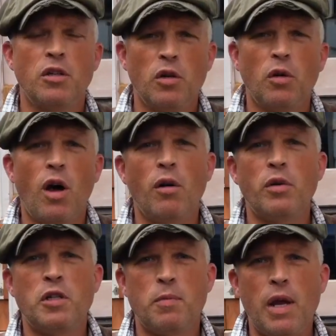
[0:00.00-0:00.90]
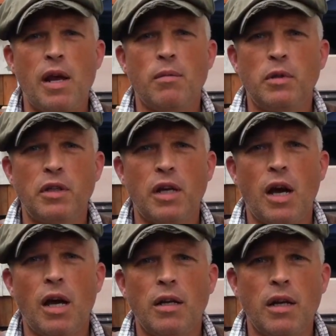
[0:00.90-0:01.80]
you'll always be able to
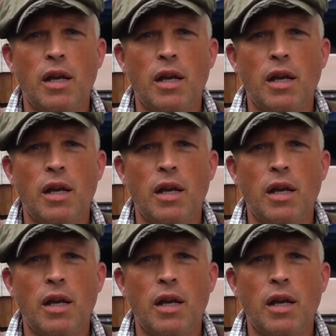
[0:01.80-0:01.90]
cut